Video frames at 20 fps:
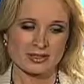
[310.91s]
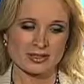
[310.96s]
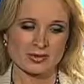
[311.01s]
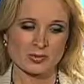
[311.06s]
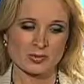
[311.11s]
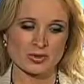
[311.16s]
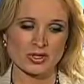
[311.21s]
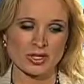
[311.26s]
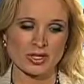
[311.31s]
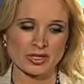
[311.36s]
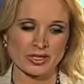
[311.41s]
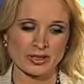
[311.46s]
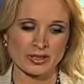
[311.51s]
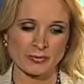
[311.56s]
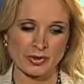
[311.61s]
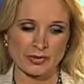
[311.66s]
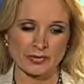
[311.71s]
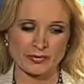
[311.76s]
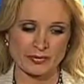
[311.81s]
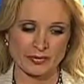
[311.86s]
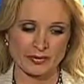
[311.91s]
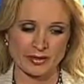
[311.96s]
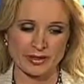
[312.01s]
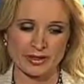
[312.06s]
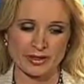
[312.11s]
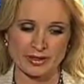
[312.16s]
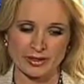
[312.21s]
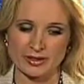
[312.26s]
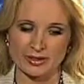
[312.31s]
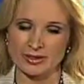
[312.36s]
Since we're talking about
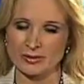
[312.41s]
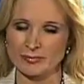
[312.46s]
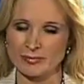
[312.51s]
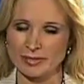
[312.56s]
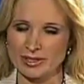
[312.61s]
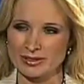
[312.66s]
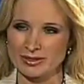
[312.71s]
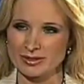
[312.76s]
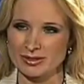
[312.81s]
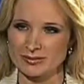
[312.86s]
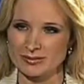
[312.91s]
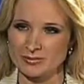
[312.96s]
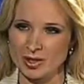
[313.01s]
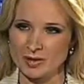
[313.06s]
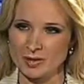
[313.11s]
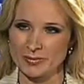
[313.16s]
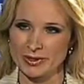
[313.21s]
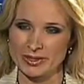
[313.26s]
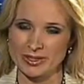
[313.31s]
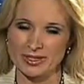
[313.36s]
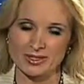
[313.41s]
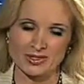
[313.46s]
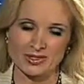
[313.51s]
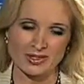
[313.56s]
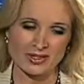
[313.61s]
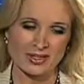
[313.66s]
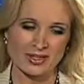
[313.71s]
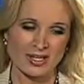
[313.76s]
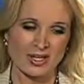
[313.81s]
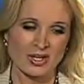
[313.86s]
the younger patient
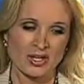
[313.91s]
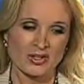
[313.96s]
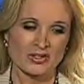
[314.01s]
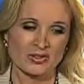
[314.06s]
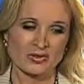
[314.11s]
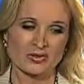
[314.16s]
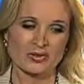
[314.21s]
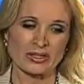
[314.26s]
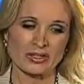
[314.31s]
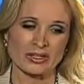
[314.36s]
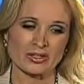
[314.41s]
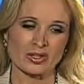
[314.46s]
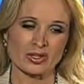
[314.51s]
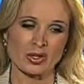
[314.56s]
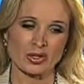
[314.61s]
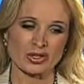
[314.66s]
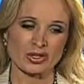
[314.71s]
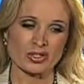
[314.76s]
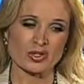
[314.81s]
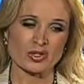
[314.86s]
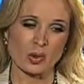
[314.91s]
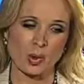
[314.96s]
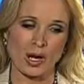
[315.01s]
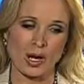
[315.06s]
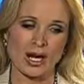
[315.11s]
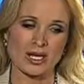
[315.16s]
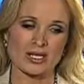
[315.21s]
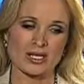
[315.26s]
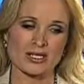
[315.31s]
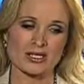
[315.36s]
population, certainly a current
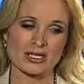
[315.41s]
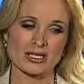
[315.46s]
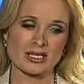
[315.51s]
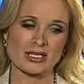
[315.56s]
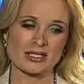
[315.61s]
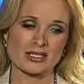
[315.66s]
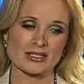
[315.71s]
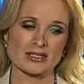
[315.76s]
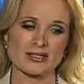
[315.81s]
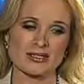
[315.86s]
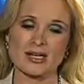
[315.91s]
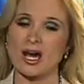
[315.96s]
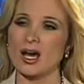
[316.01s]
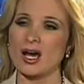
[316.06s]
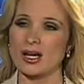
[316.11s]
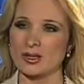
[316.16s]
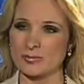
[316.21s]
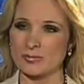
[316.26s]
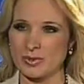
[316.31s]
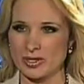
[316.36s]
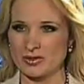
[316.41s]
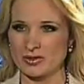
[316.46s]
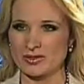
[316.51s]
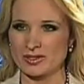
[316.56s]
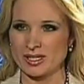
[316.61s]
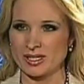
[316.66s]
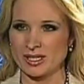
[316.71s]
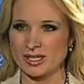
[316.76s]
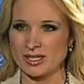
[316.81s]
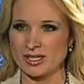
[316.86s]
trend is tongue
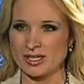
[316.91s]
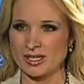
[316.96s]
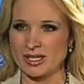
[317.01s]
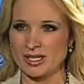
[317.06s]
piercing.